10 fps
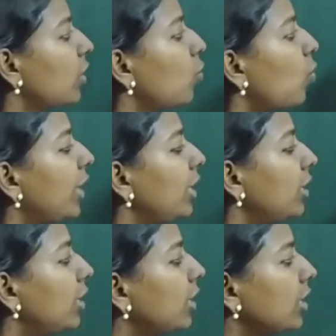
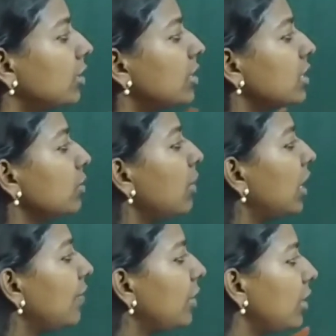Why the sigma
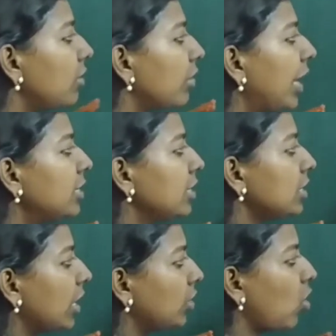level
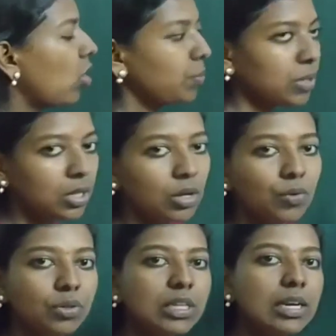rises atop
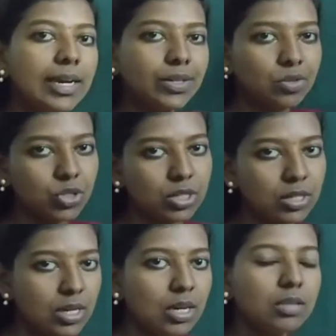till nitrogen.
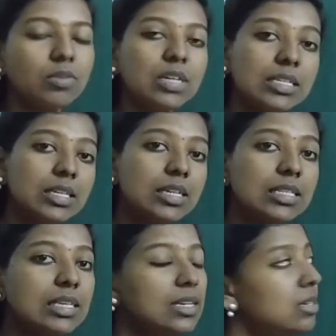The reason
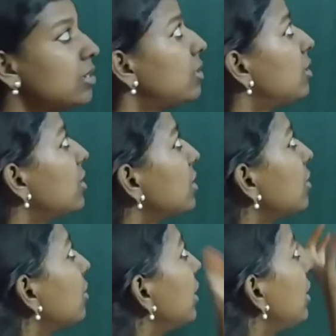is in
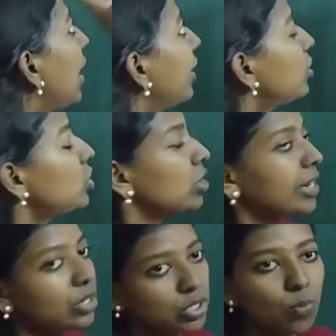hydrogen and
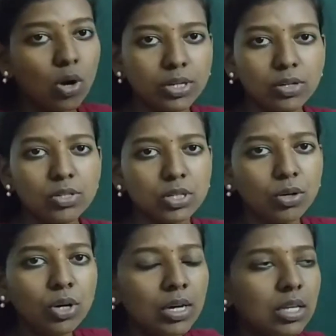nitrogen molecules,
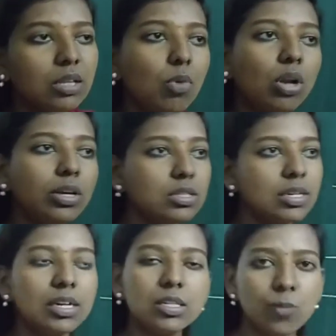the molecules are a
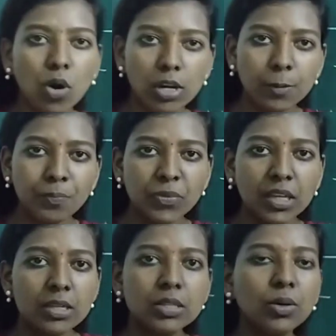little smaller.
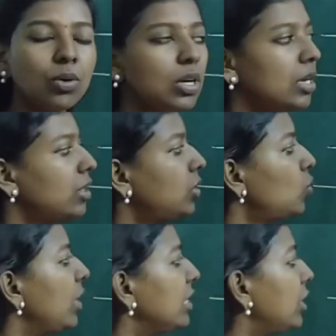So the
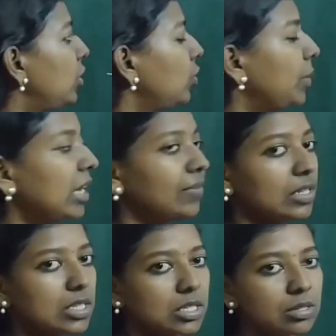2s and 2p
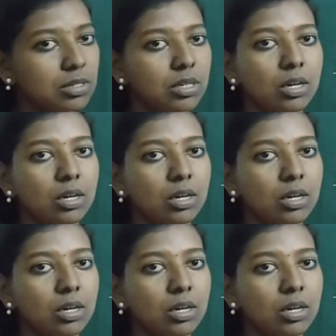levels,